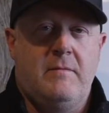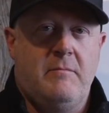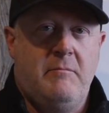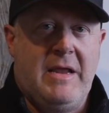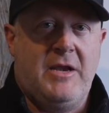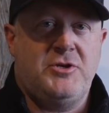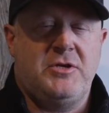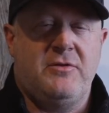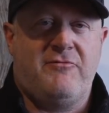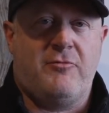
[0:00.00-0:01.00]

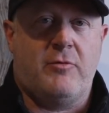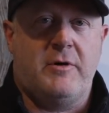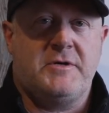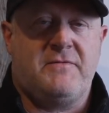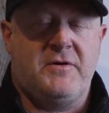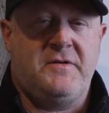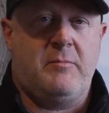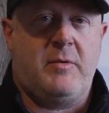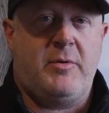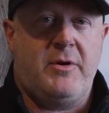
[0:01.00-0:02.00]
managing the forest for
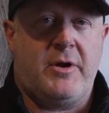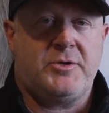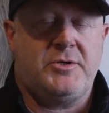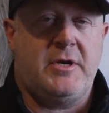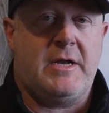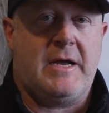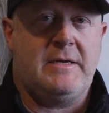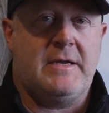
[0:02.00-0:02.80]
timber production and high